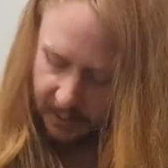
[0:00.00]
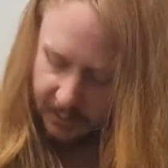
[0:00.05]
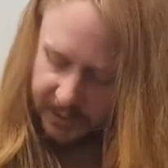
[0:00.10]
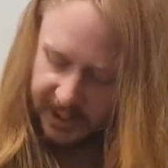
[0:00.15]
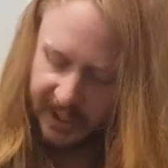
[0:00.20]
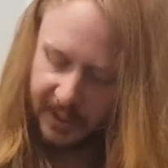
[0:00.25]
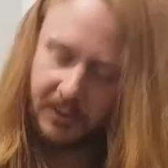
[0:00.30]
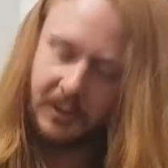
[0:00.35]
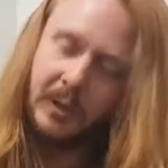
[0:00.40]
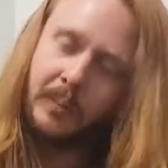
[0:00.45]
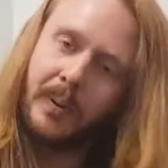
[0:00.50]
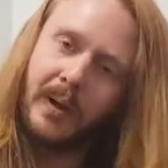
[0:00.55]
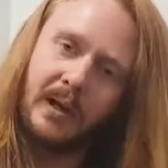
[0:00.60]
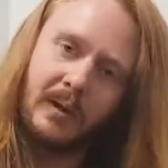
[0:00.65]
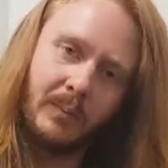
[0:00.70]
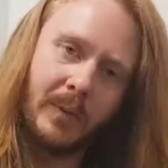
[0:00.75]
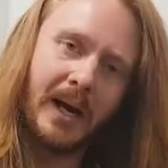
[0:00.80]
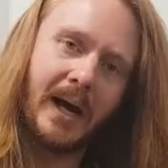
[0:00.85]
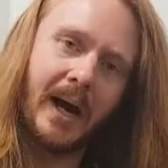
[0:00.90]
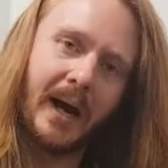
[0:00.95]
tilt your
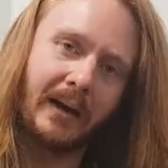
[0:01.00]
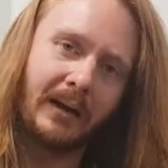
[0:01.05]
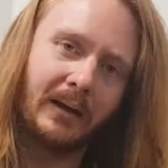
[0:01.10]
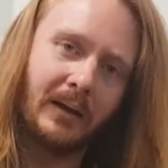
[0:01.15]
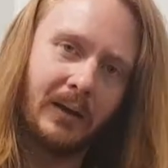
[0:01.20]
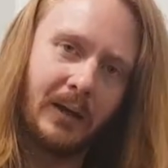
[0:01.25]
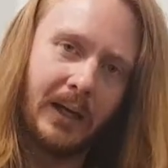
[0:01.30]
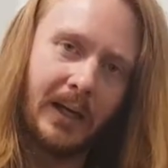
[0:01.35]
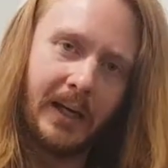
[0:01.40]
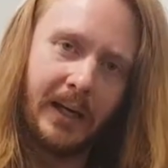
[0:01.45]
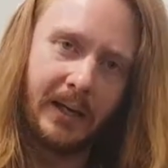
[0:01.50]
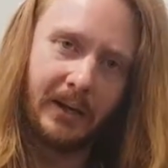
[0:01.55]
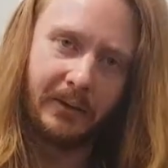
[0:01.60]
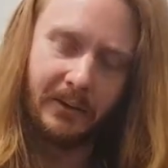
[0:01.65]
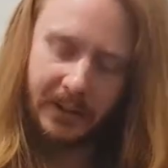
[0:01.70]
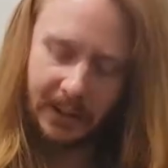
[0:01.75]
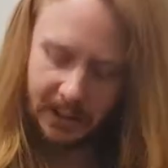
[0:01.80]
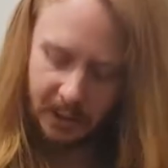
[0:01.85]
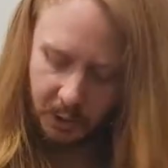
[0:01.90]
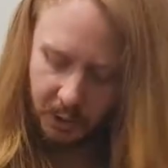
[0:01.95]
pick back,
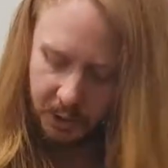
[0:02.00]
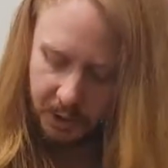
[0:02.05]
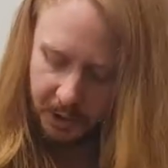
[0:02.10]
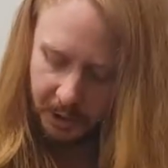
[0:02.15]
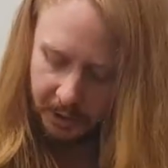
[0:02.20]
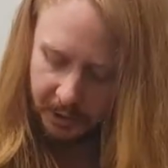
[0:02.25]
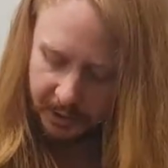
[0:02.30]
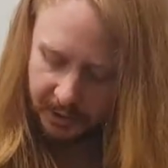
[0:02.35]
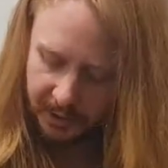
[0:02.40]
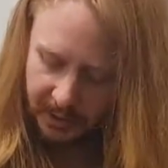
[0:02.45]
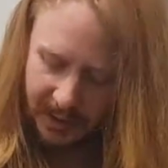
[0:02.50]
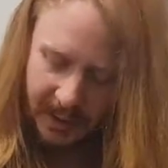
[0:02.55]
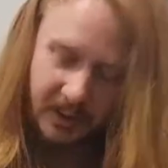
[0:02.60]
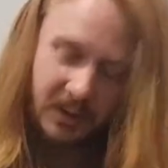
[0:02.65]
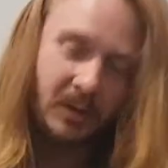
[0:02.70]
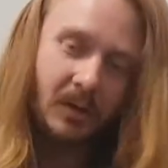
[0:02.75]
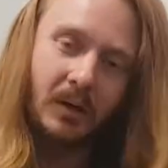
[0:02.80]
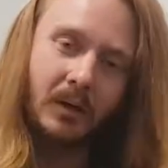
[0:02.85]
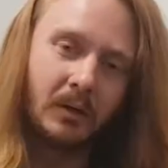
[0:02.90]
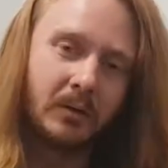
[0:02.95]
and it just, I
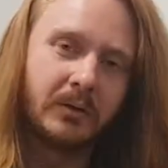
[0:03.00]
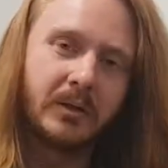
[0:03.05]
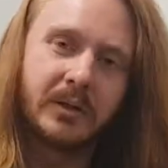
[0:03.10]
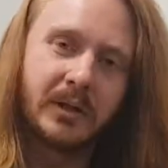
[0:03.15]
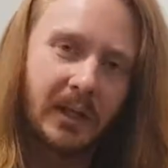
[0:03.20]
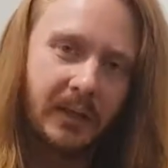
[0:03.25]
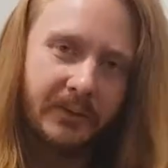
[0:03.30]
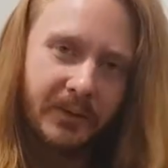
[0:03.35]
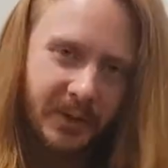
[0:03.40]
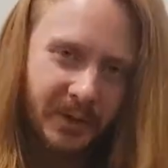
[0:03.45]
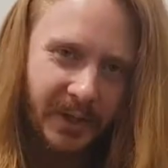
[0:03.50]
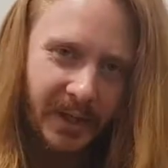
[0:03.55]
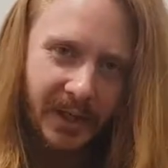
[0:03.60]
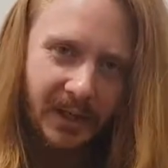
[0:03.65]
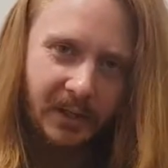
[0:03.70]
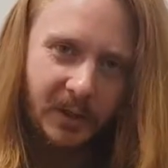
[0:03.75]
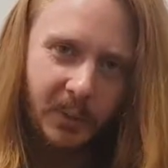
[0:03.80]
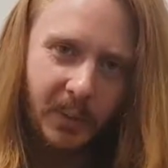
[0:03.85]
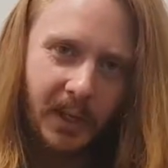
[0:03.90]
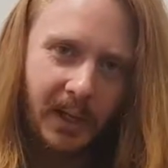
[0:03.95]
don't understand the
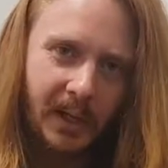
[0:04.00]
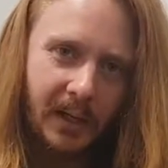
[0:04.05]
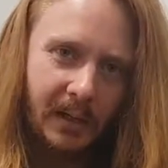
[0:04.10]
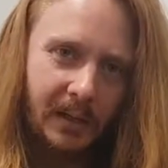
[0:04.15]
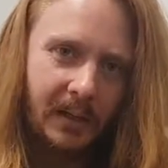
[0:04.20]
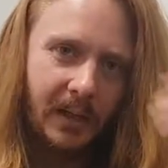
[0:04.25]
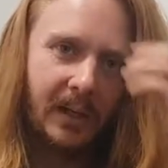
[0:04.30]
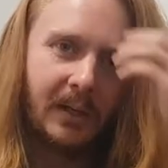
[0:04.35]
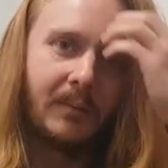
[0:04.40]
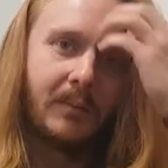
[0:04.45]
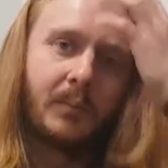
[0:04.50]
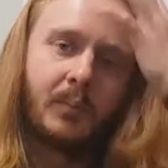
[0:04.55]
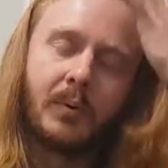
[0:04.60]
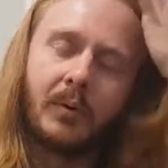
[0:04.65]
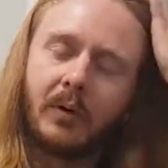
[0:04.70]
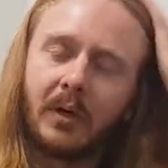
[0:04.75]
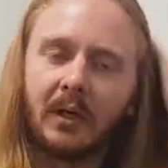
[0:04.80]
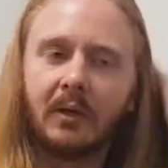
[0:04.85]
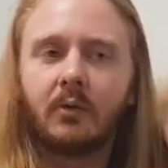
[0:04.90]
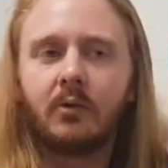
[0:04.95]
science behind it,
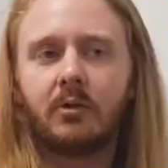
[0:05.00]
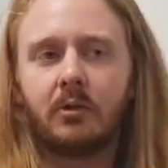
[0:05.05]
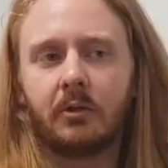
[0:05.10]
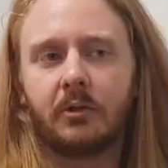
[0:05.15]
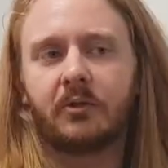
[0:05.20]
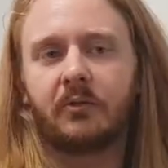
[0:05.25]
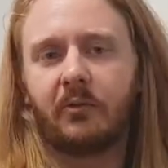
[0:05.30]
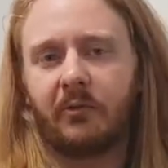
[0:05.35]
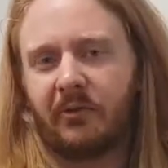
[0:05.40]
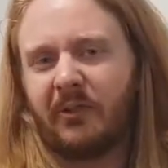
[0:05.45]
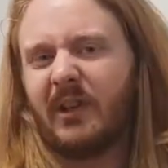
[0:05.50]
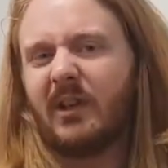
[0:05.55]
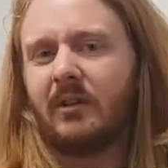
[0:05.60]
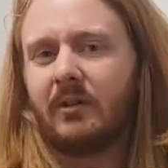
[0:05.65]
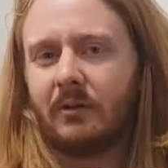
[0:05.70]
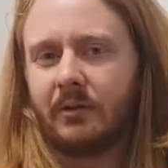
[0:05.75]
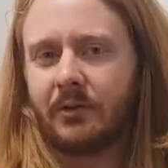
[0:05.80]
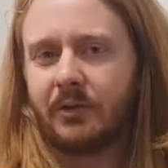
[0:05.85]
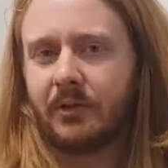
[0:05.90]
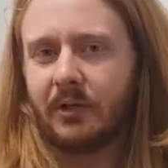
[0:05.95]
but it just
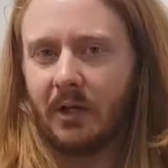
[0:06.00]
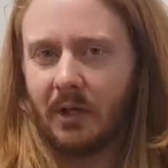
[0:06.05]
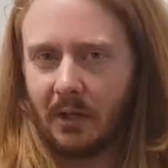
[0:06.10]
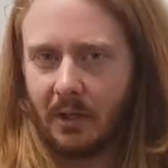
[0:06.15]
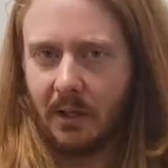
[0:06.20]
feels